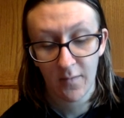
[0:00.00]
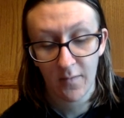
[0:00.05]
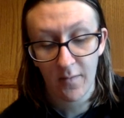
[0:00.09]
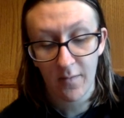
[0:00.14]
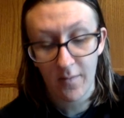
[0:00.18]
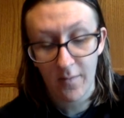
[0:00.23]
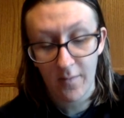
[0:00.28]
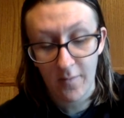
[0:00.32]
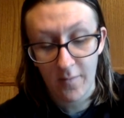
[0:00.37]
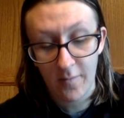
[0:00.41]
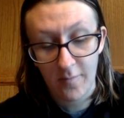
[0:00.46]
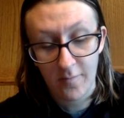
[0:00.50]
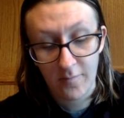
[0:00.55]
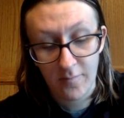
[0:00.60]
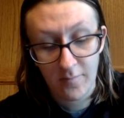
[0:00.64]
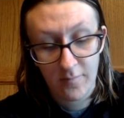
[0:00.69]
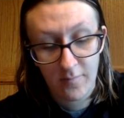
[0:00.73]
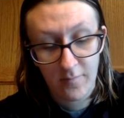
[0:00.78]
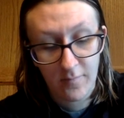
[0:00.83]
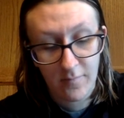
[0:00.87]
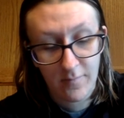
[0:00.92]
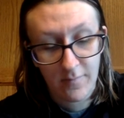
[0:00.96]

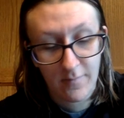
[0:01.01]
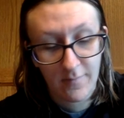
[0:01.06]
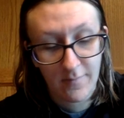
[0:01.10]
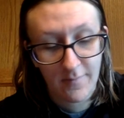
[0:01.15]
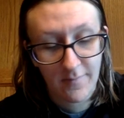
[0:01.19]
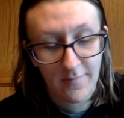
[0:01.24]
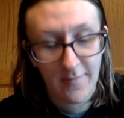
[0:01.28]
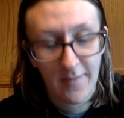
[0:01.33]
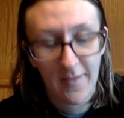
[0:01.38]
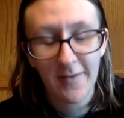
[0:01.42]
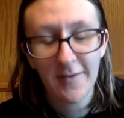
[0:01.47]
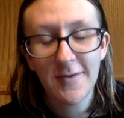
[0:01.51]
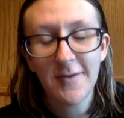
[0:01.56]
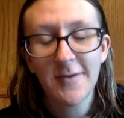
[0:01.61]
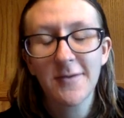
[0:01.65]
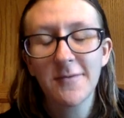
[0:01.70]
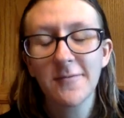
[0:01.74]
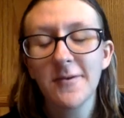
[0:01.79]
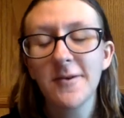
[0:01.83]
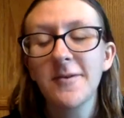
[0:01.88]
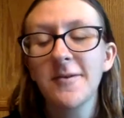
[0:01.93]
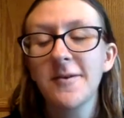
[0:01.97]
Um, I
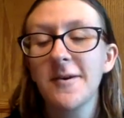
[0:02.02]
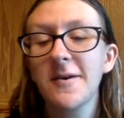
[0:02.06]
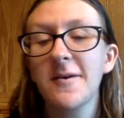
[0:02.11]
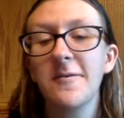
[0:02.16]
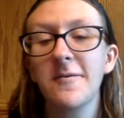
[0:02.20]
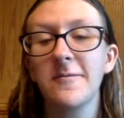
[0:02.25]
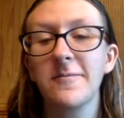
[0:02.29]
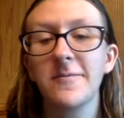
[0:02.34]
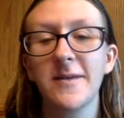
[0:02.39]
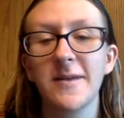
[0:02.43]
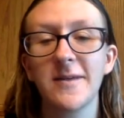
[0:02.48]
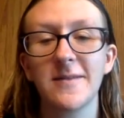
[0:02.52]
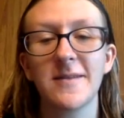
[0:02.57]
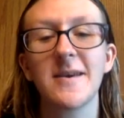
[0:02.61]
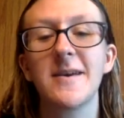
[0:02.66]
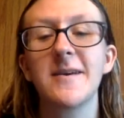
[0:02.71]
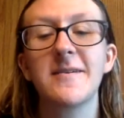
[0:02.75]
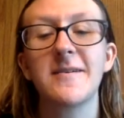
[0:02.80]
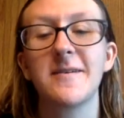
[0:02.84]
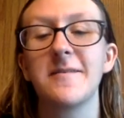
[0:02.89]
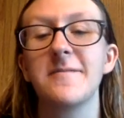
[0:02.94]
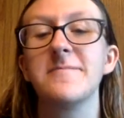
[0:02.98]
just really hope that
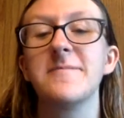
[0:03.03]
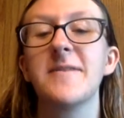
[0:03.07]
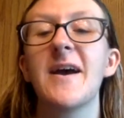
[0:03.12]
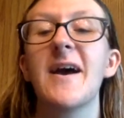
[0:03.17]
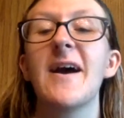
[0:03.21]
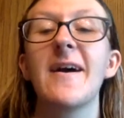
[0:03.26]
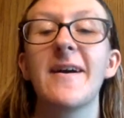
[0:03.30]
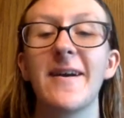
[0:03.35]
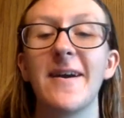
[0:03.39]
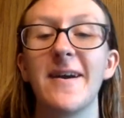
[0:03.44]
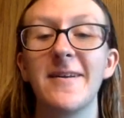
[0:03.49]
they come back.